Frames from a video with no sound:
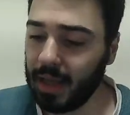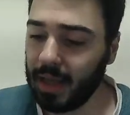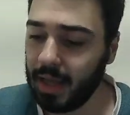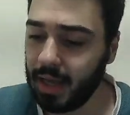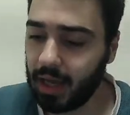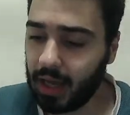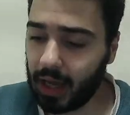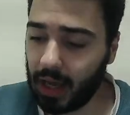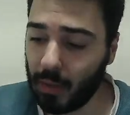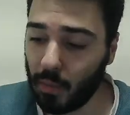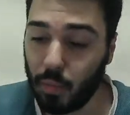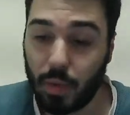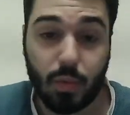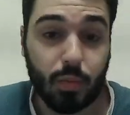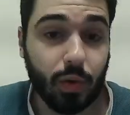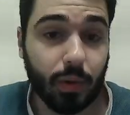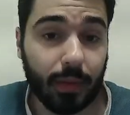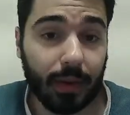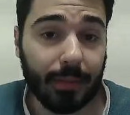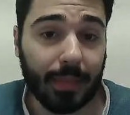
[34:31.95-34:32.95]
We
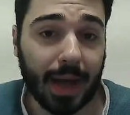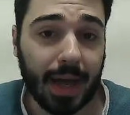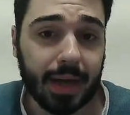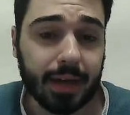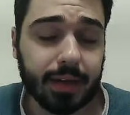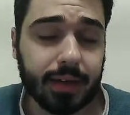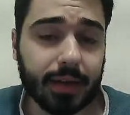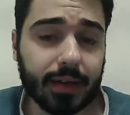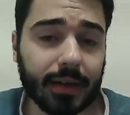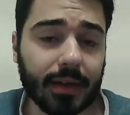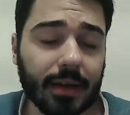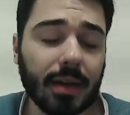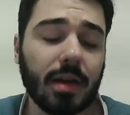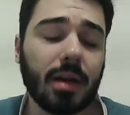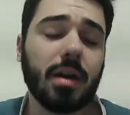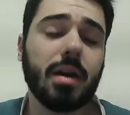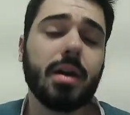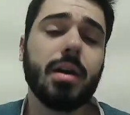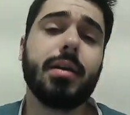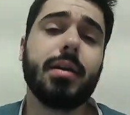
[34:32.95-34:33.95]
will be back
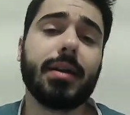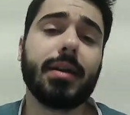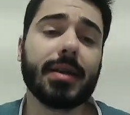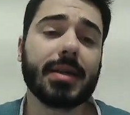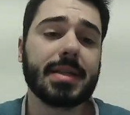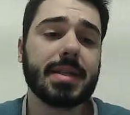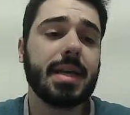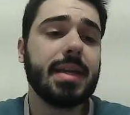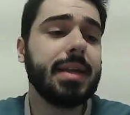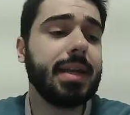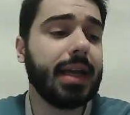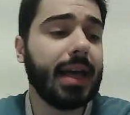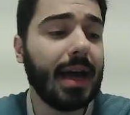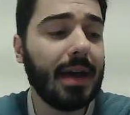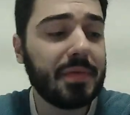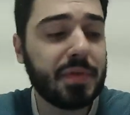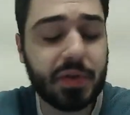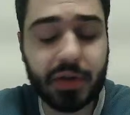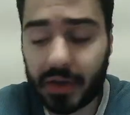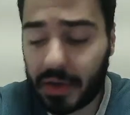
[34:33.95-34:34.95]
on Sunday
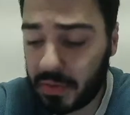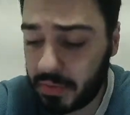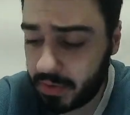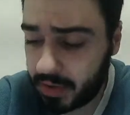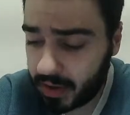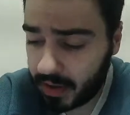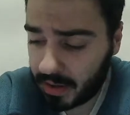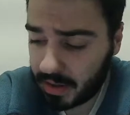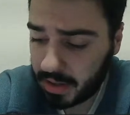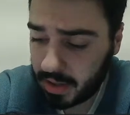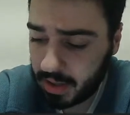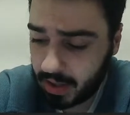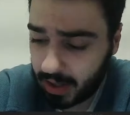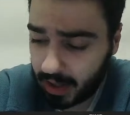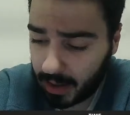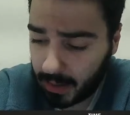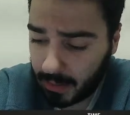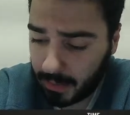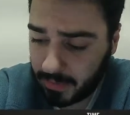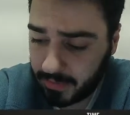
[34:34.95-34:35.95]
afternoon,
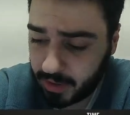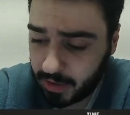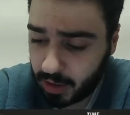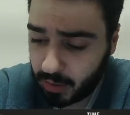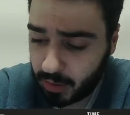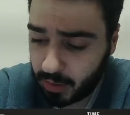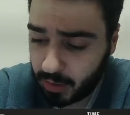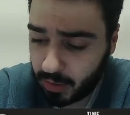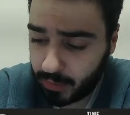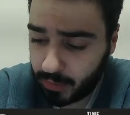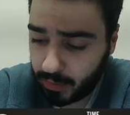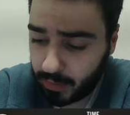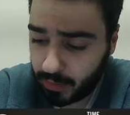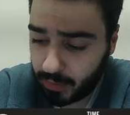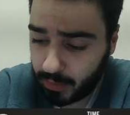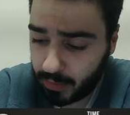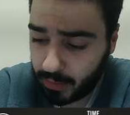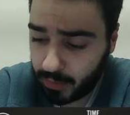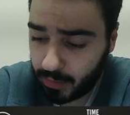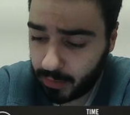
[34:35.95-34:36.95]
following a
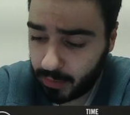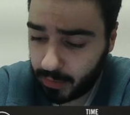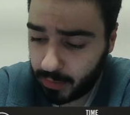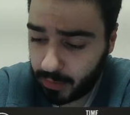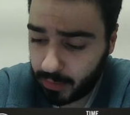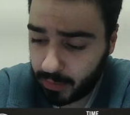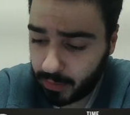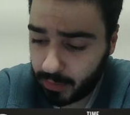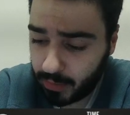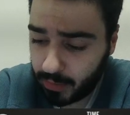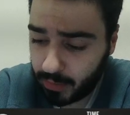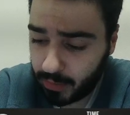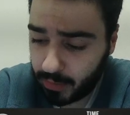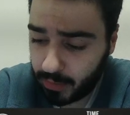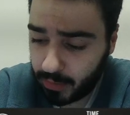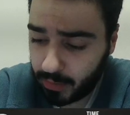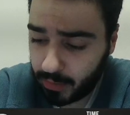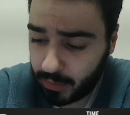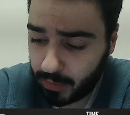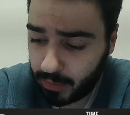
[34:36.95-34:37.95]
3:30
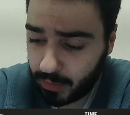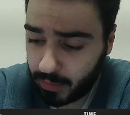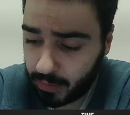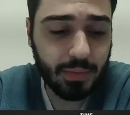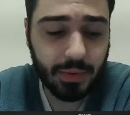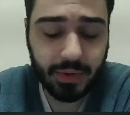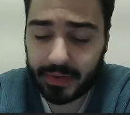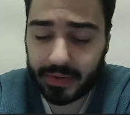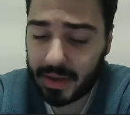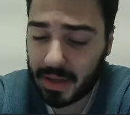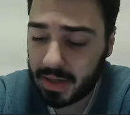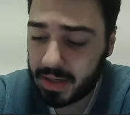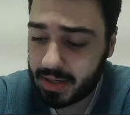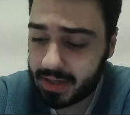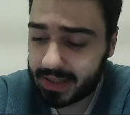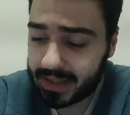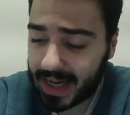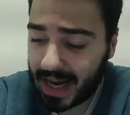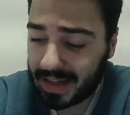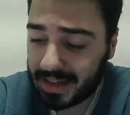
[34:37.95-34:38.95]
matinee with the
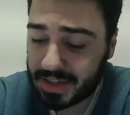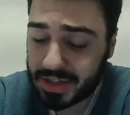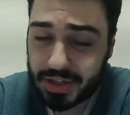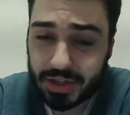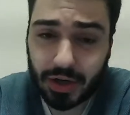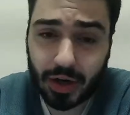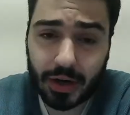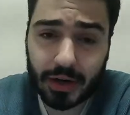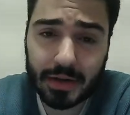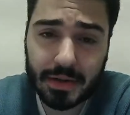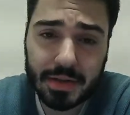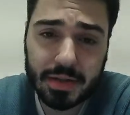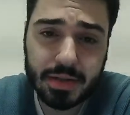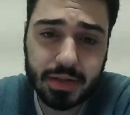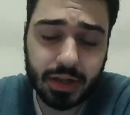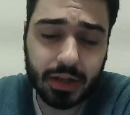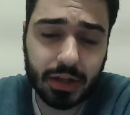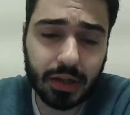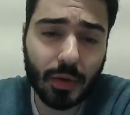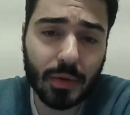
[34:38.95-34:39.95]
Dallas Stars
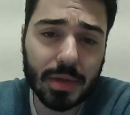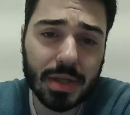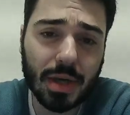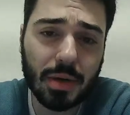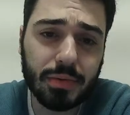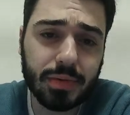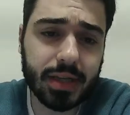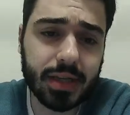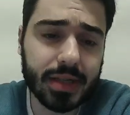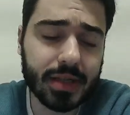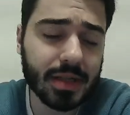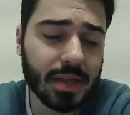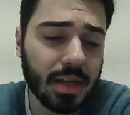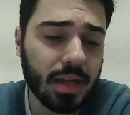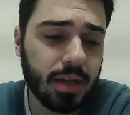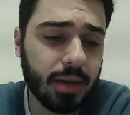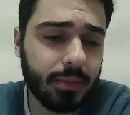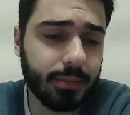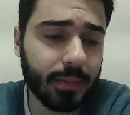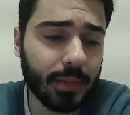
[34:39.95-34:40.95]
to close out this
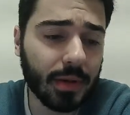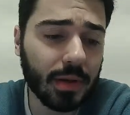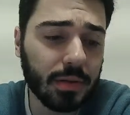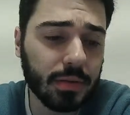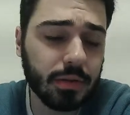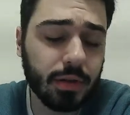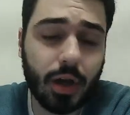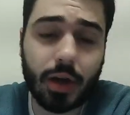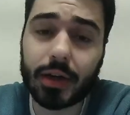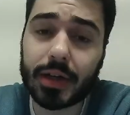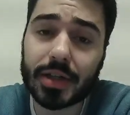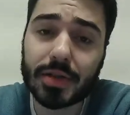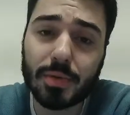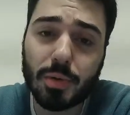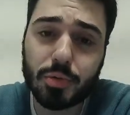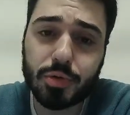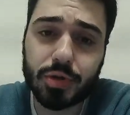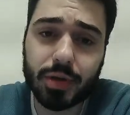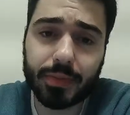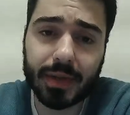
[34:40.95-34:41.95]
longest
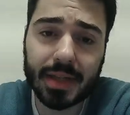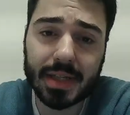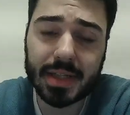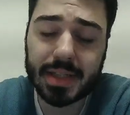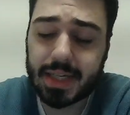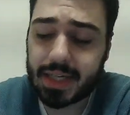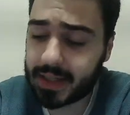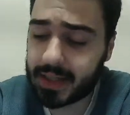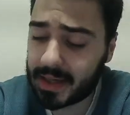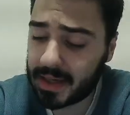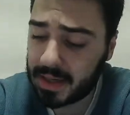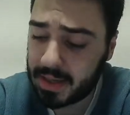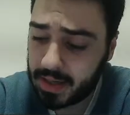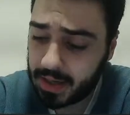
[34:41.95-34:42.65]
road trip of the season.